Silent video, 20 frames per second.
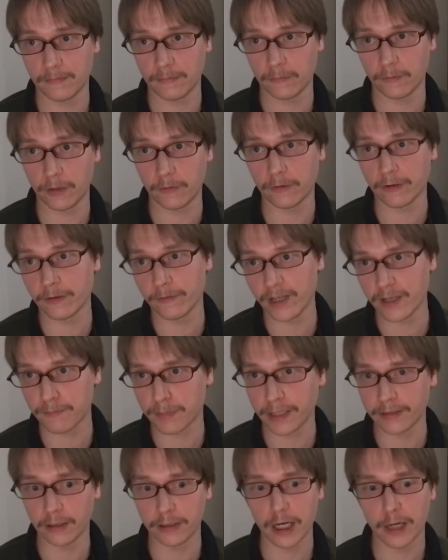We
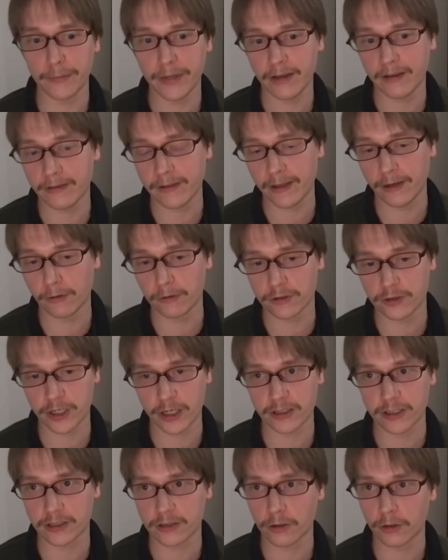play the dame, they don't
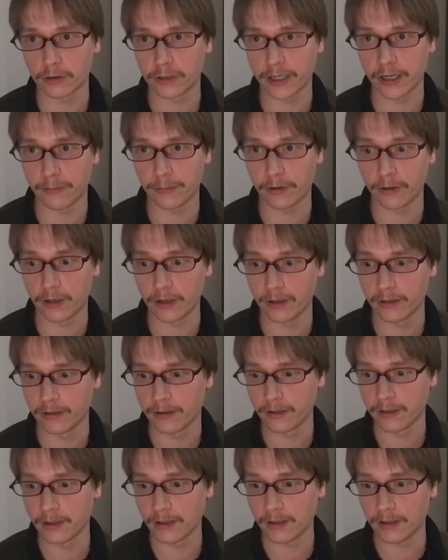change the score anymore.
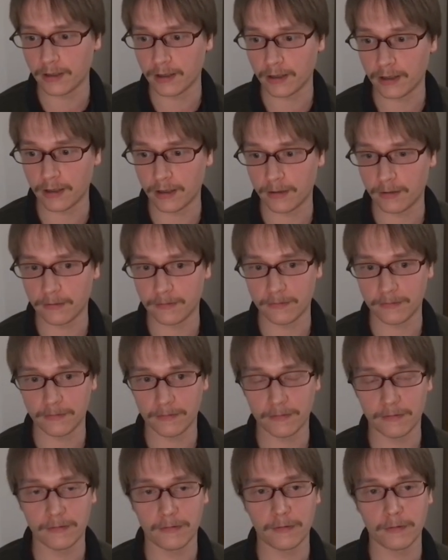
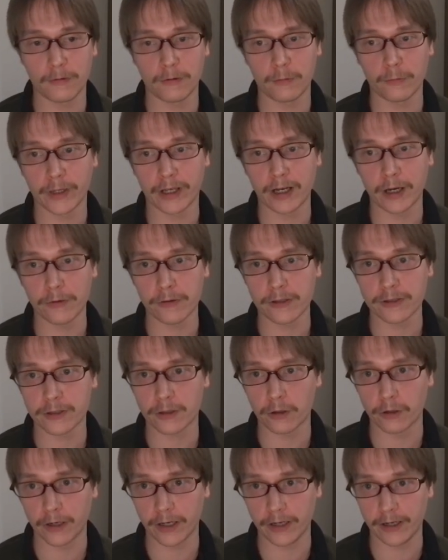We count the
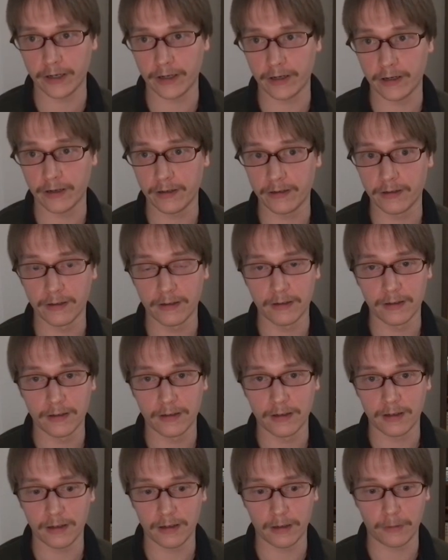score here.
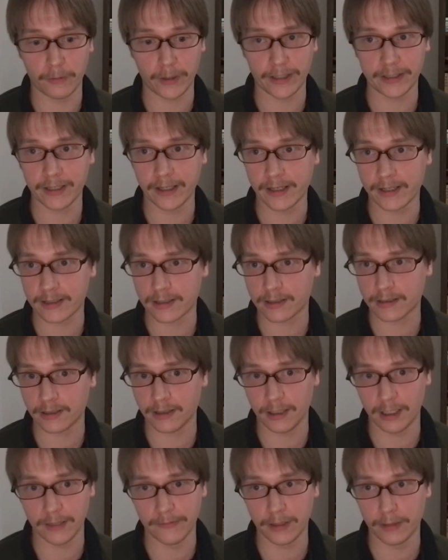White has
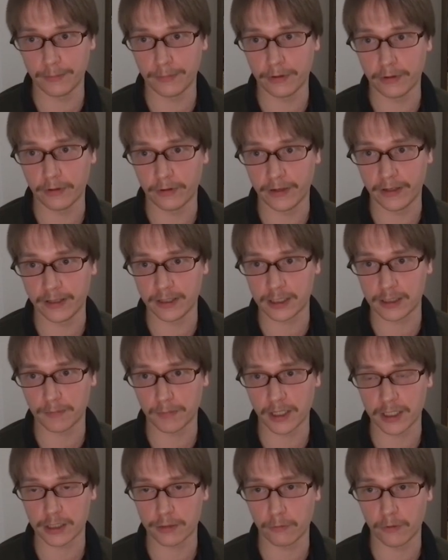11 points
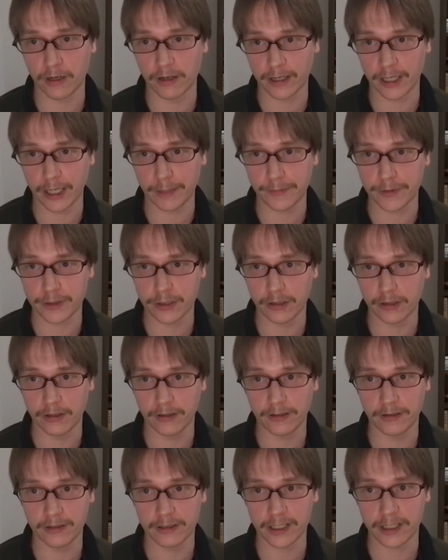plus one
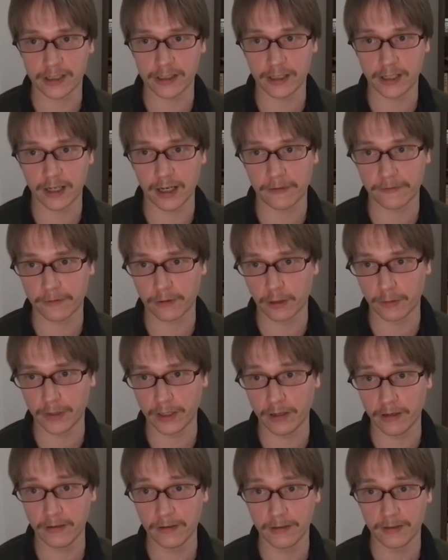capture, 6.5
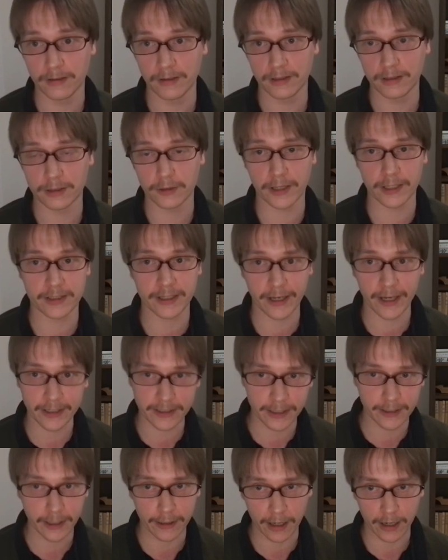komi, so that's
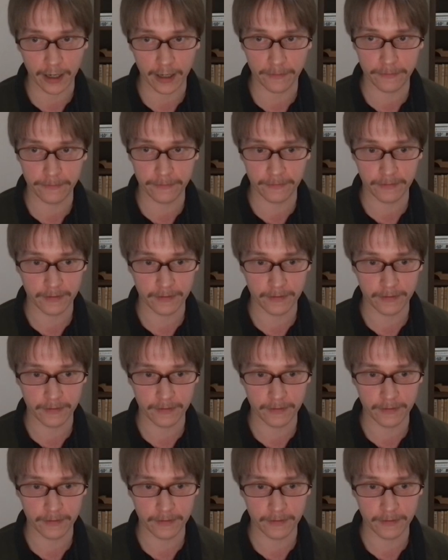18.5.